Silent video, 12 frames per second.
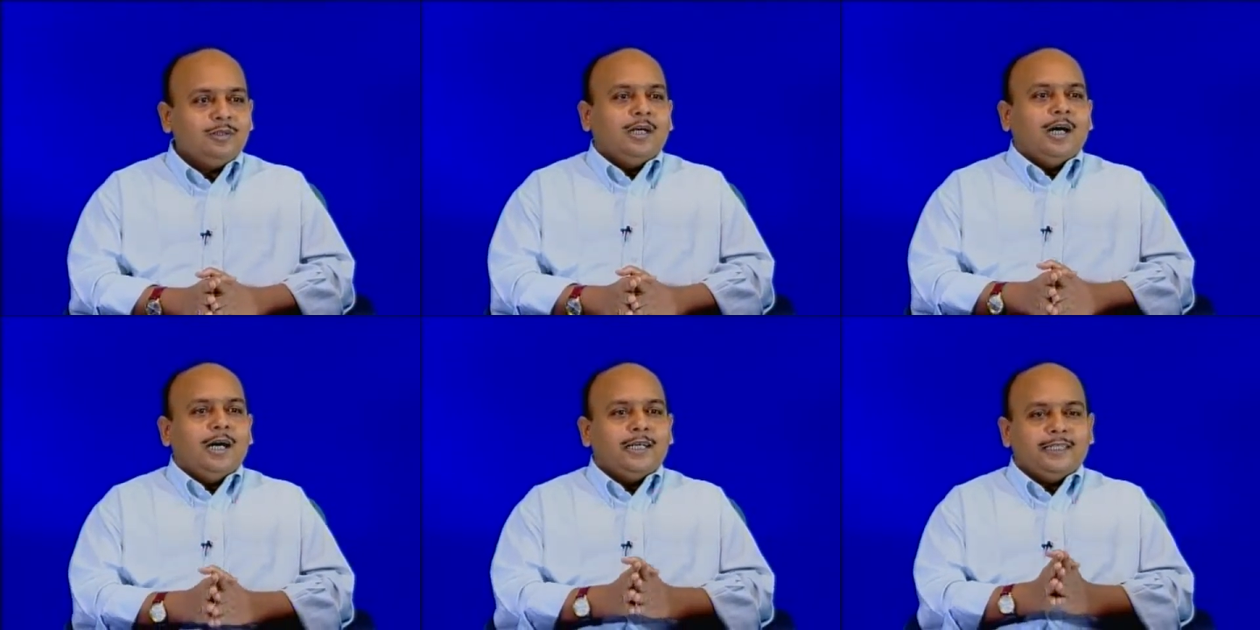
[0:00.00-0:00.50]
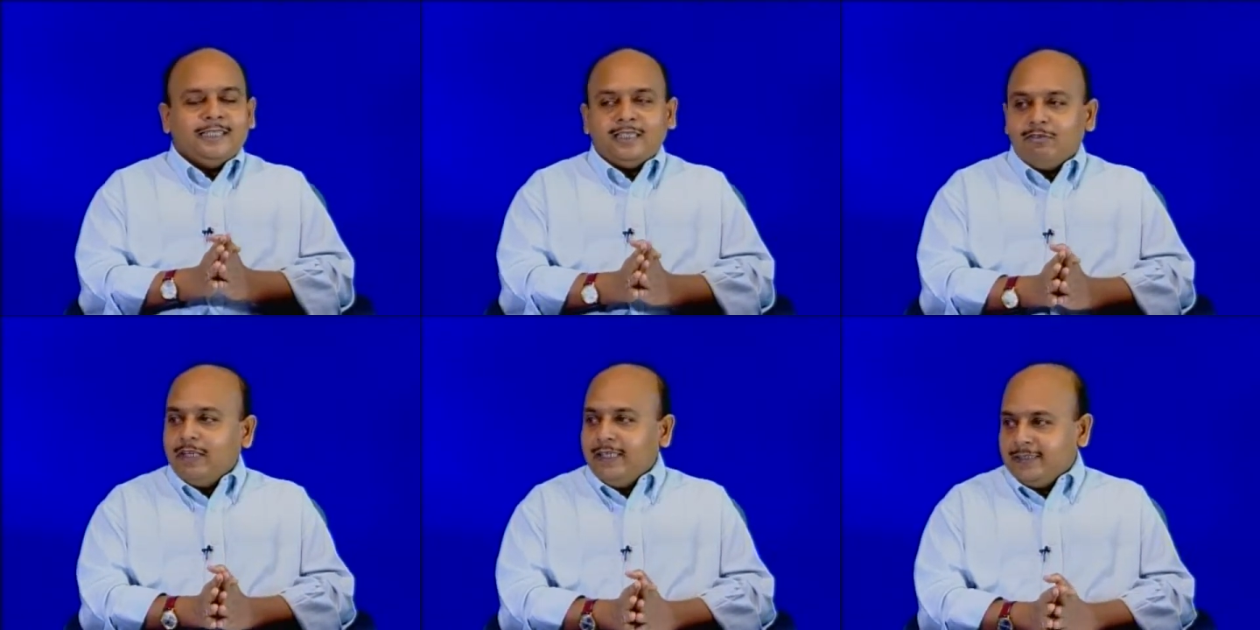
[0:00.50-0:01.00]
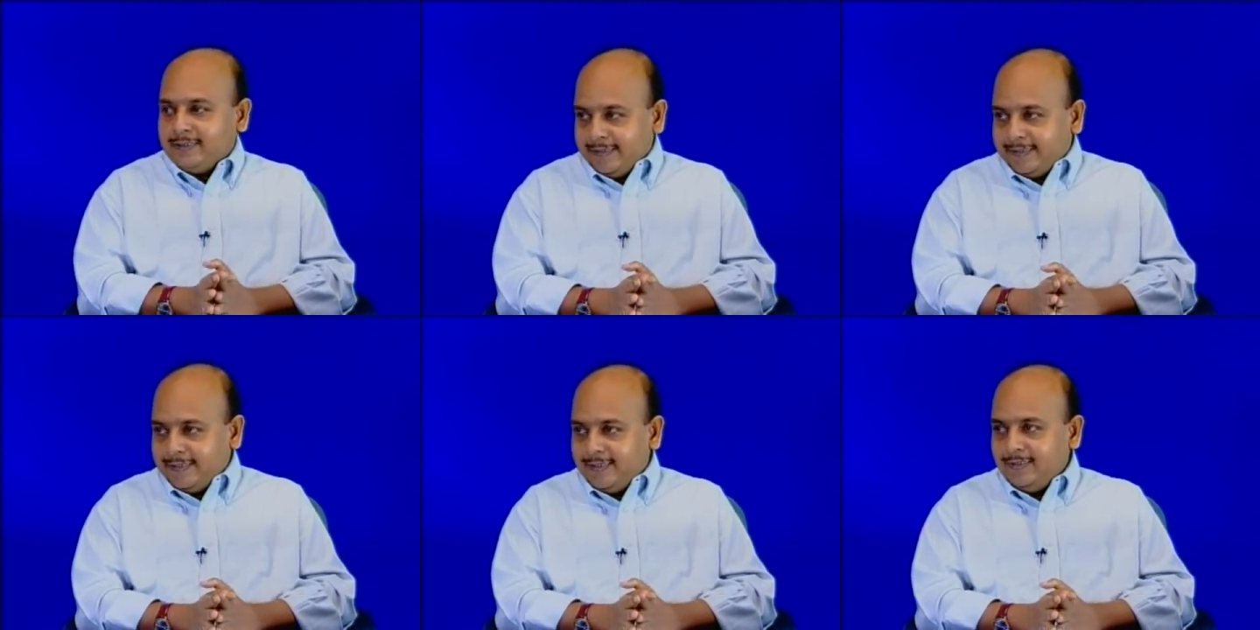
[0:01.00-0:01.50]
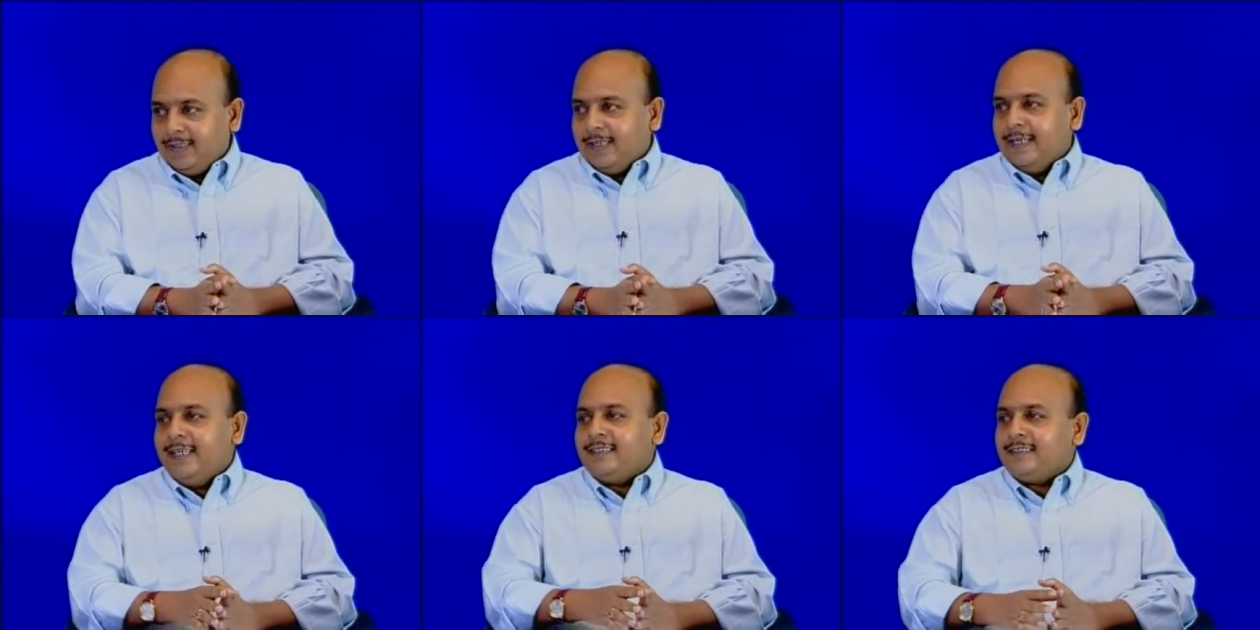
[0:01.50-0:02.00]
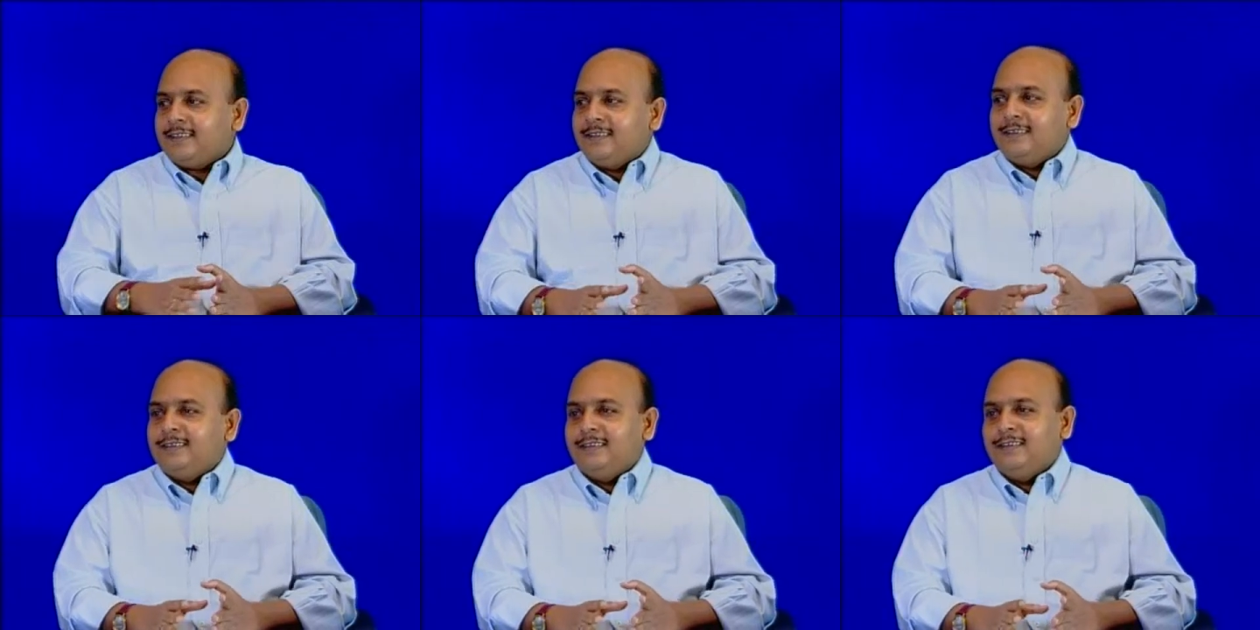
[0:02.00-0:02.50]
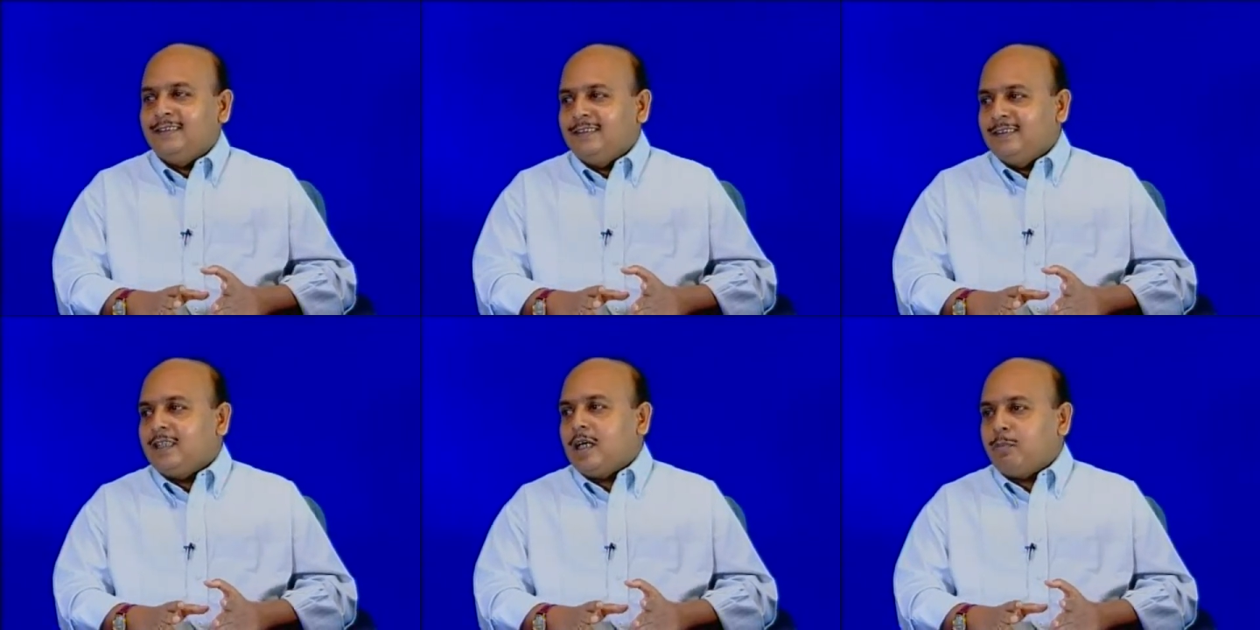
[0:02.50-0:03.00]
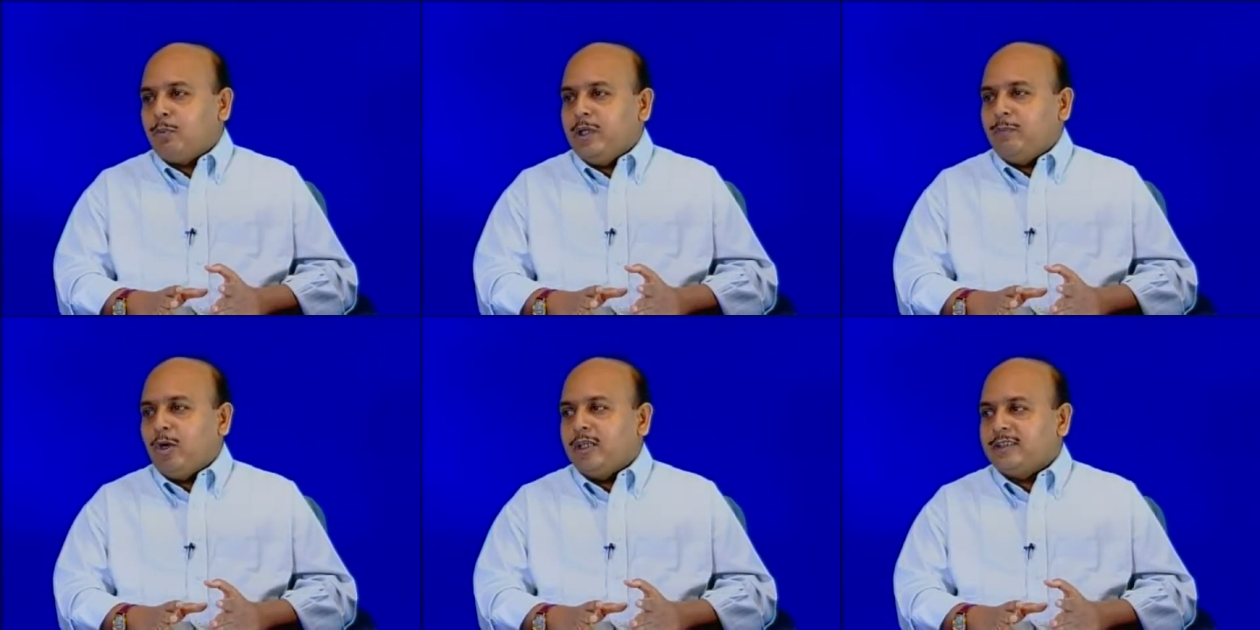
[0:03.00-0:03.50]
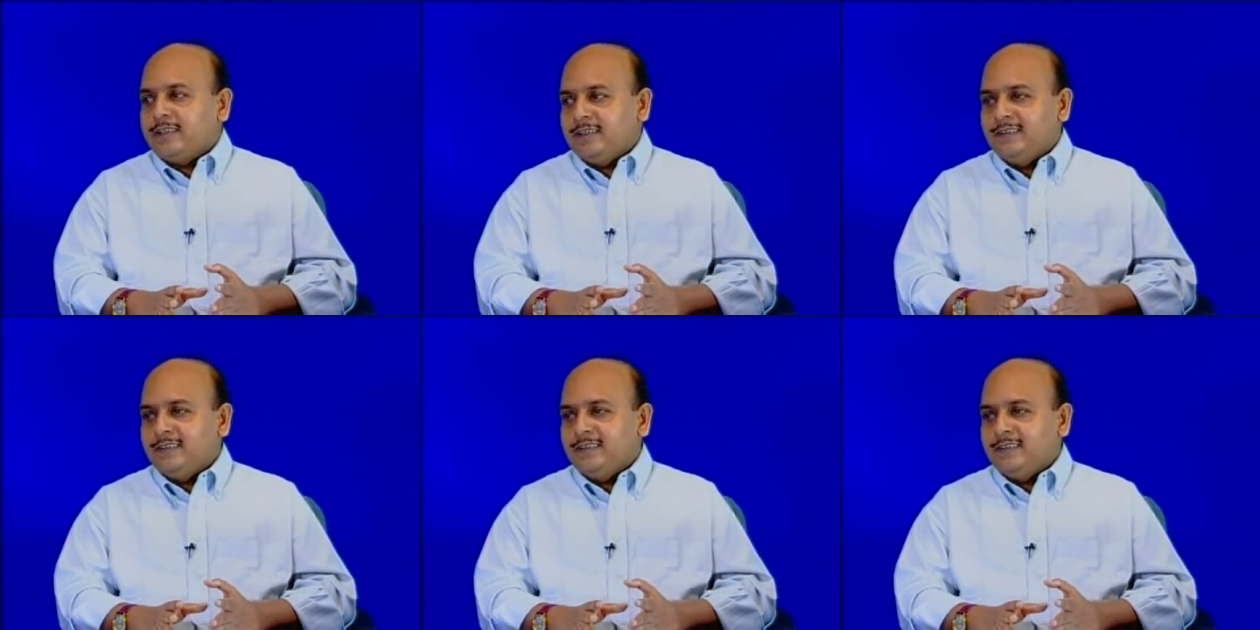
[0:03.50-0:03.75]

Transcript: or equally treated as corporate policy.